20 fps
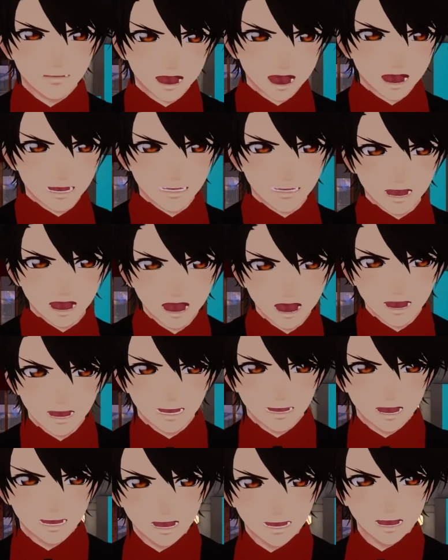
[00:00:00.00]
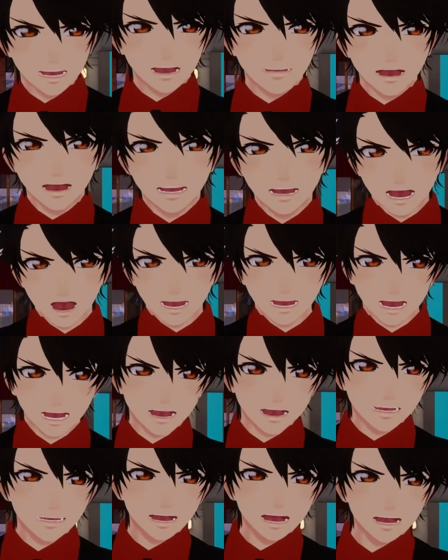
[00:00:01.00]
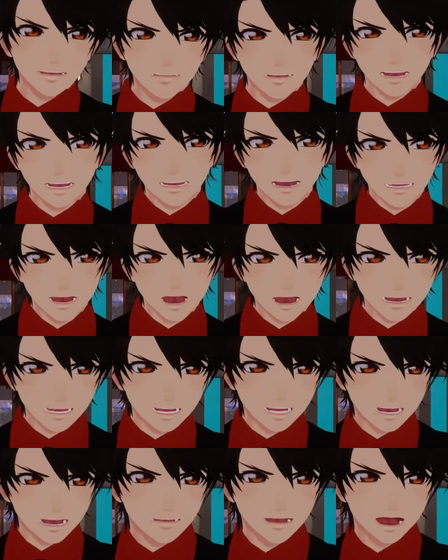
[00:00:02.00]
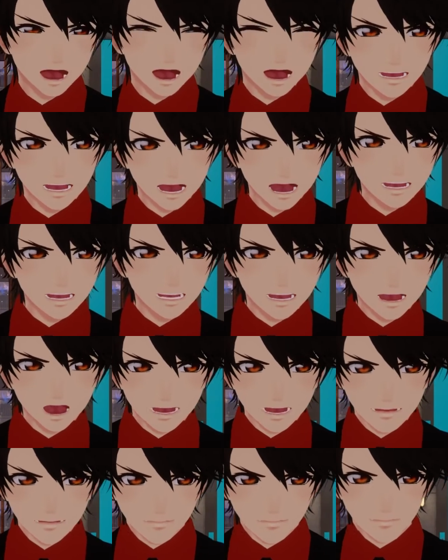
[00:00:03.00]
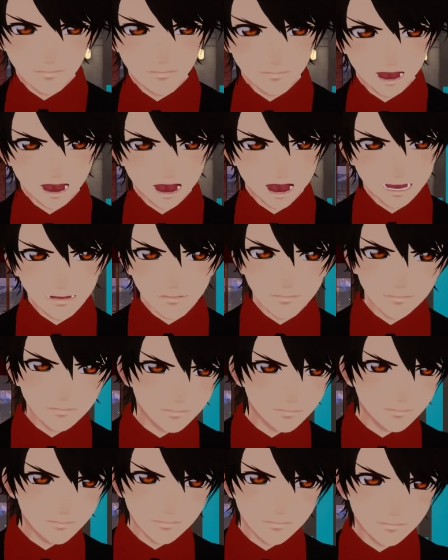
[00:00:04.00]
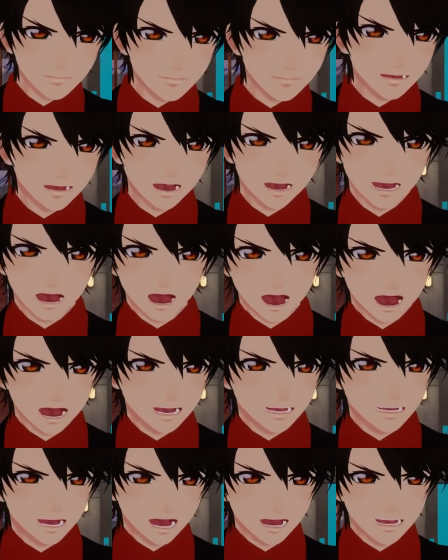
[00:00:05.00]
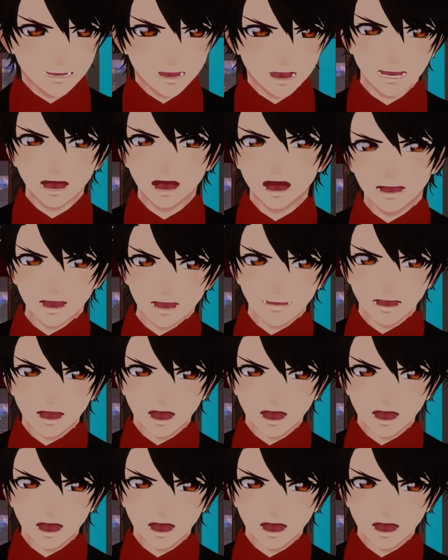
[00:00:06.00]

I was put off a little bit by the whole kiss to get pregnant so he stays behind kind of deal, but, you know, I just kind of moved on with my